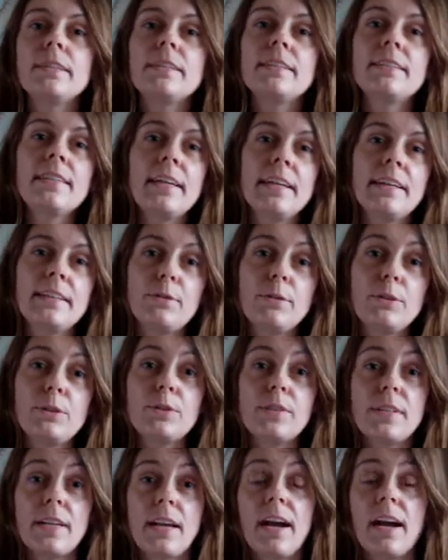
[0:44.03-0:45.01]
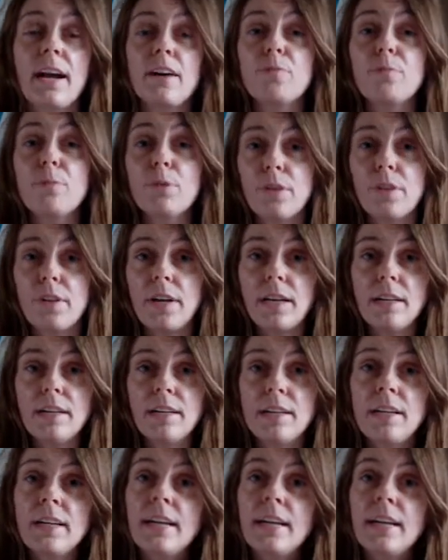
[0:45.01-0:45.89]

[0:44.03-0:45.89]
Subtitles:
VI, which was a half-brother,